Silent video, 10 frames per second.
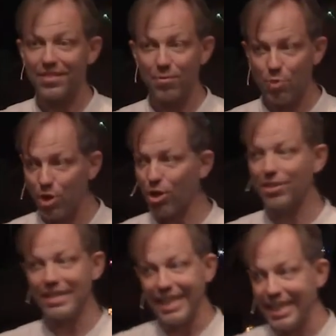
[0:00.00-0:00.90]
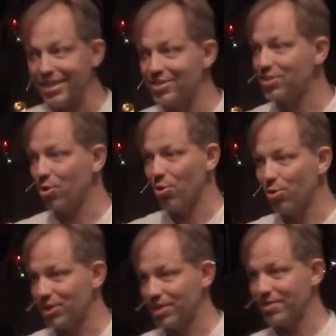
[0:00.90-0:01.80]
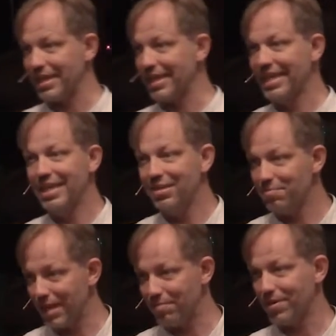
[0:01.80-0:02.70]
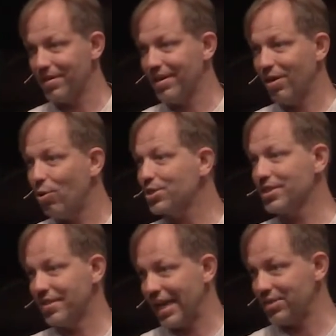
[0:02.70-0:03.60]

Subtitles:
The world needs ordinary people, ordinary